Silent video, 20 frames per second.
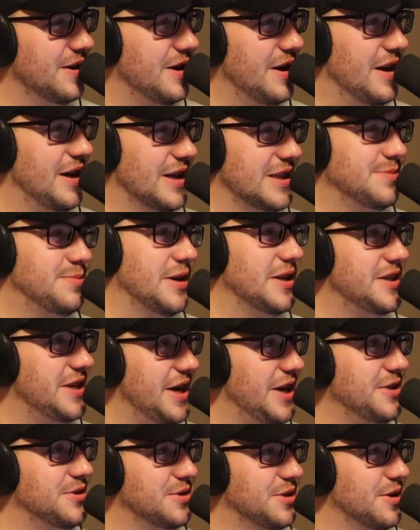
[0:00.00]

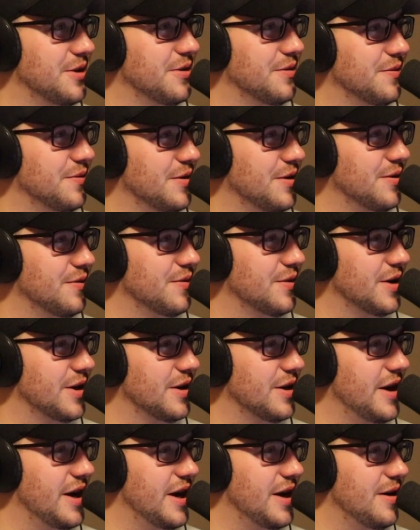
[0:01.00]
expectation of like,
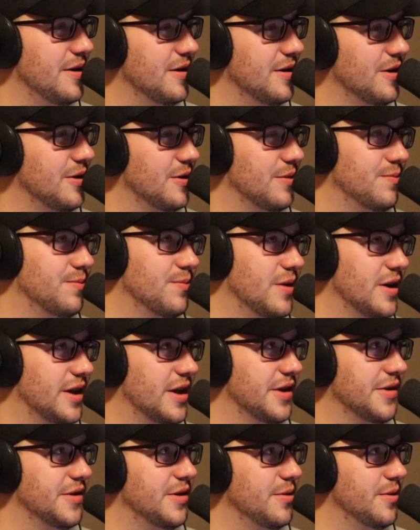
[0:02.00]
hey, or I
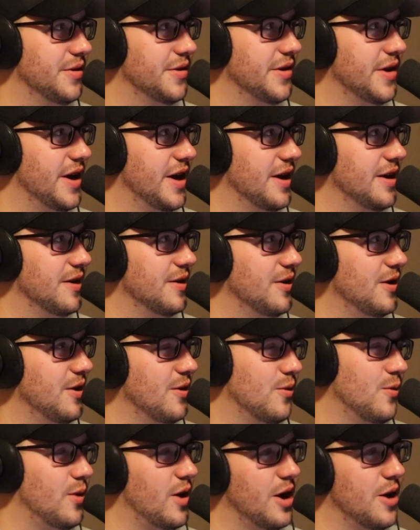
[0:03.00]
guess you would say,
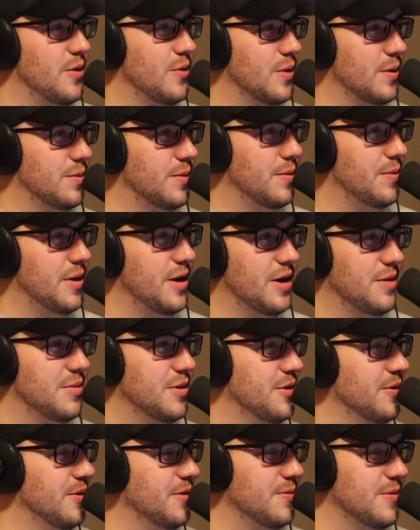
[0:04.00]
why are you unprepared? But
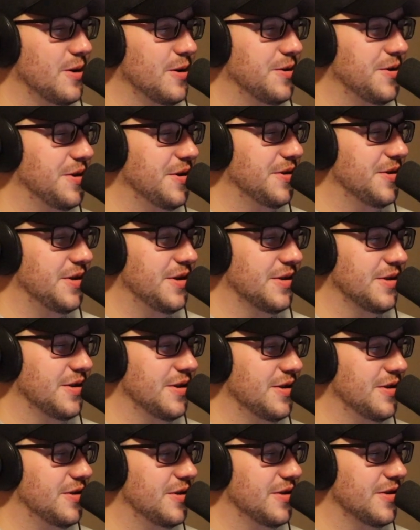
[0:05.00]
during marching season,
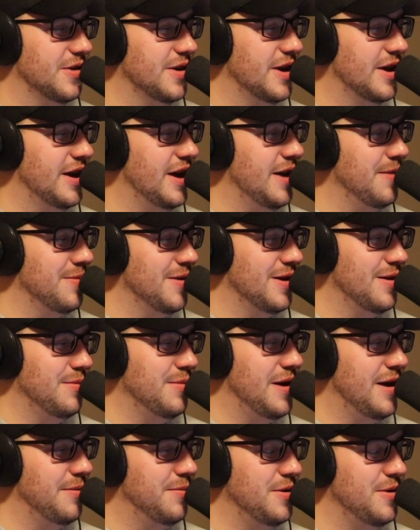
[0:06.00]
it's just like, hey, man, I'm
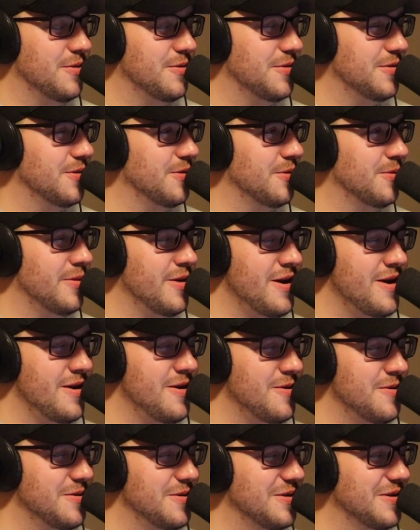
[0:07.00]
happy you're still around.